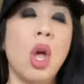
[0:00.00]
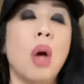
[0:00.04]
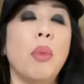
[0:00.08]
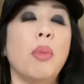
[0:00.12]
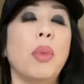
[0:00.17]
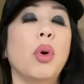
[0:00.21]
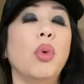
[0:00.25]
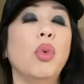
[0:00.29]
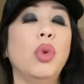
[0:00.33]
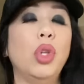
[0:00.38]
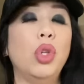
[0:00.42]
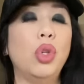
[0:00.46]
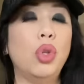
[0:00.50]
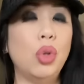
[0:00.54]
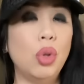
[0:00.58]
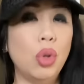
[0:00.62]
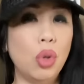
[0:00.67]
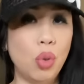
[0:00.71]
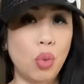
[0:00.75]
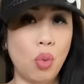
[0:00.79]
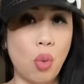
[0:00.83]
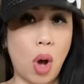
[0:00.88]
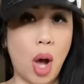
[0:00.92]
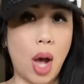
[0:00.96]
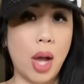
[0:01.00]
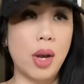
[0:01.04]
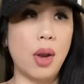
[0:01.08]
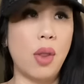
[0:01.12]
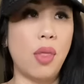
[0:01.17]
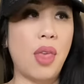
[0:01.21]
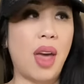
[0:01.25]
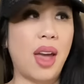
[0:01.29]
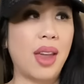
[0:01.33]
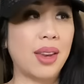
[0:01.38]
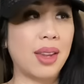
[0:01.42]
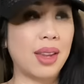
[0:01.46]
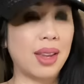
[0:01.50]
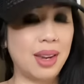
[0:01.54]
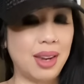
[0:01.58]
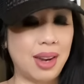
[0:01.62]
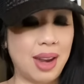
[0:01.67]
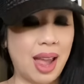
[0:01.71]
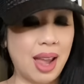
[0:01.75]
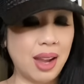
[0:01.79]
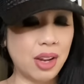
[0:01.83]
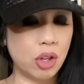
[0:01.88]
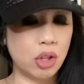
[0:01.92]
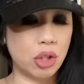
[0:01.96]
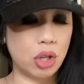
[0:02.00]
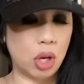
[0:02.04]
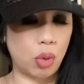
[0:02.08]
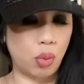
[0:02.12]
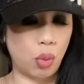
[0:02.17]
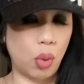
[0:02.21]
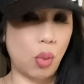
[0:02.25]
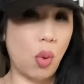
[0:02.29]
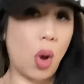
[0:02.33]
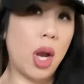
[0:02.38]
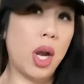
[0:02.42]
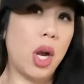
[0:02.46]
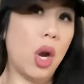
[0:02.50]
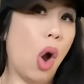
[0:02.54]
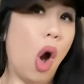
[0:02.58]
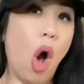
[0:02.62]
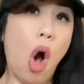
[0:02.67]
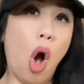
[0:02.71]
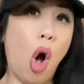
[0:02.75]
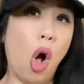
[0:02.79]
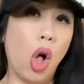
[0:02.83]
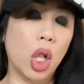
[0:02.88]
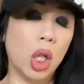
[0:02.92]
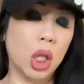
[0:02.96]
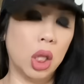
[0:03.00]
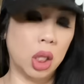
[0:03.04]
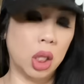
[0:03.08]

But we do want that connection. We want it all.